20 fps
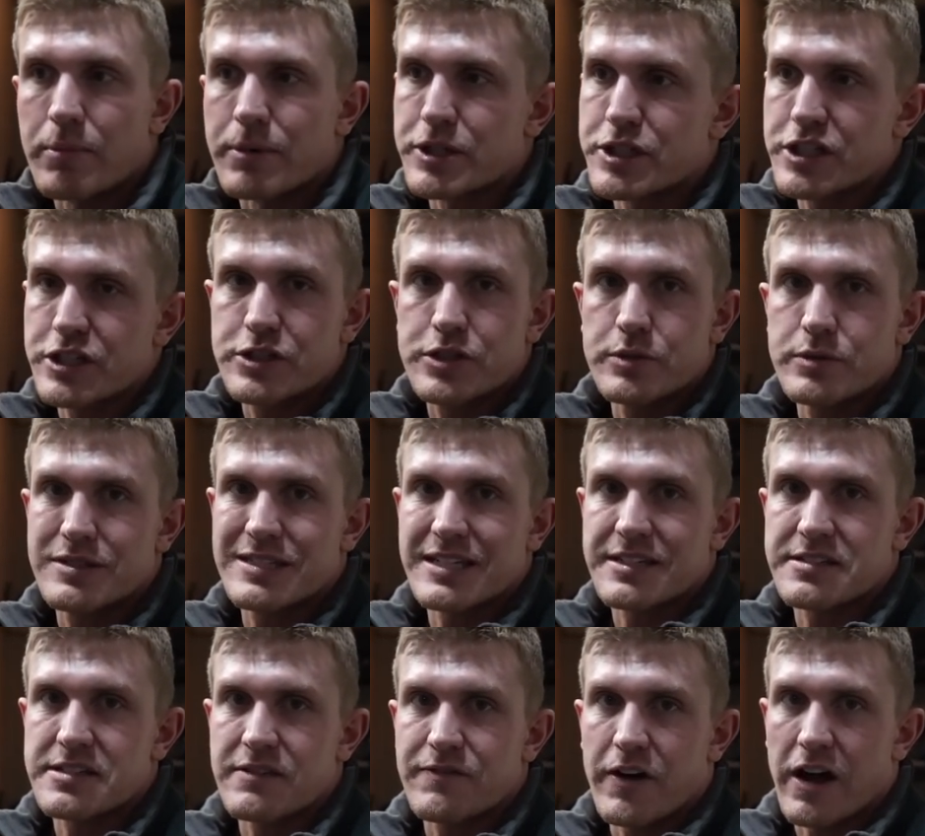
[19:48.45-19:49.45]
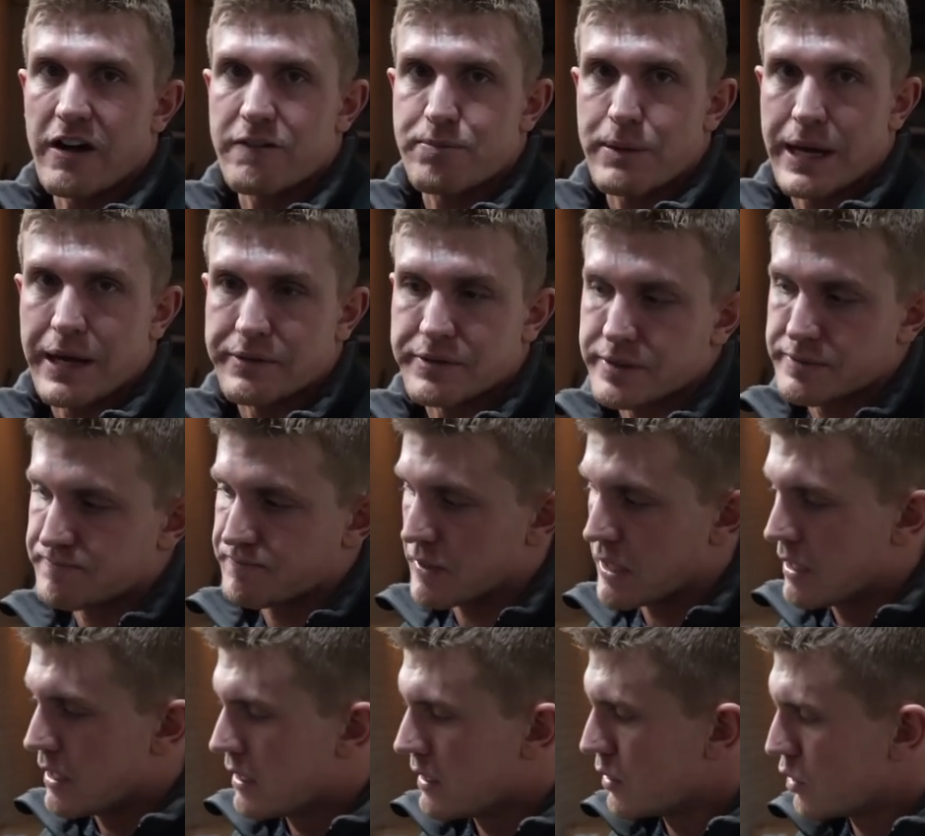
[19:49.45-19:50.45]
but she shoots sixty-five pounds,
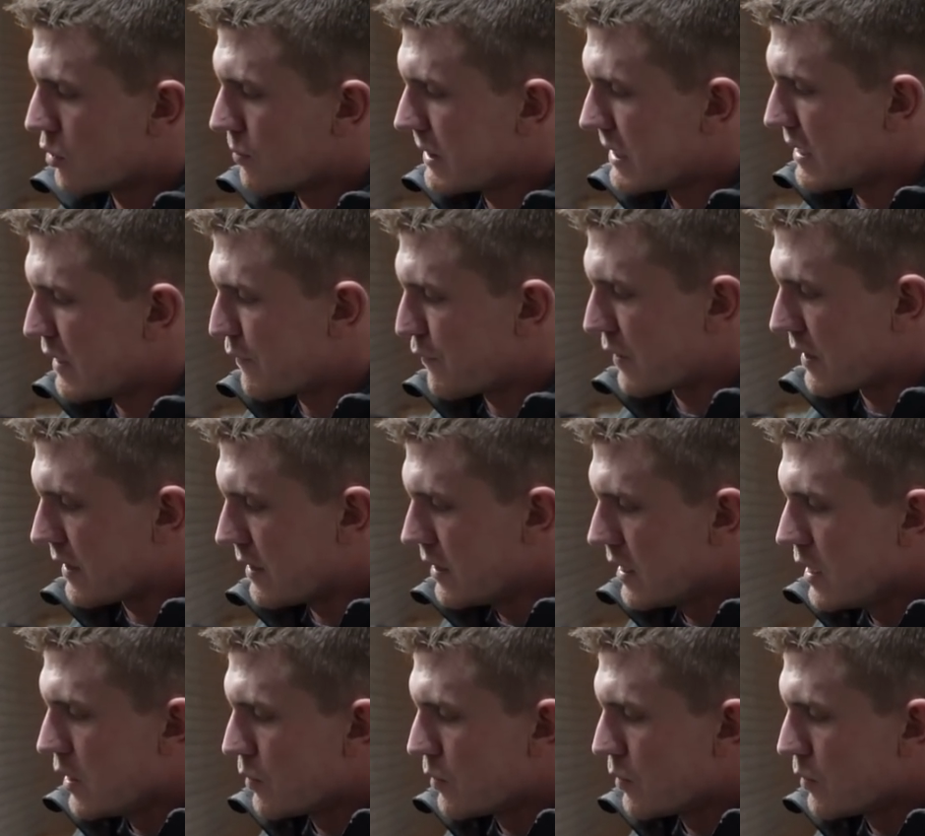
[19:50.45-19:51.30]
a little bit different.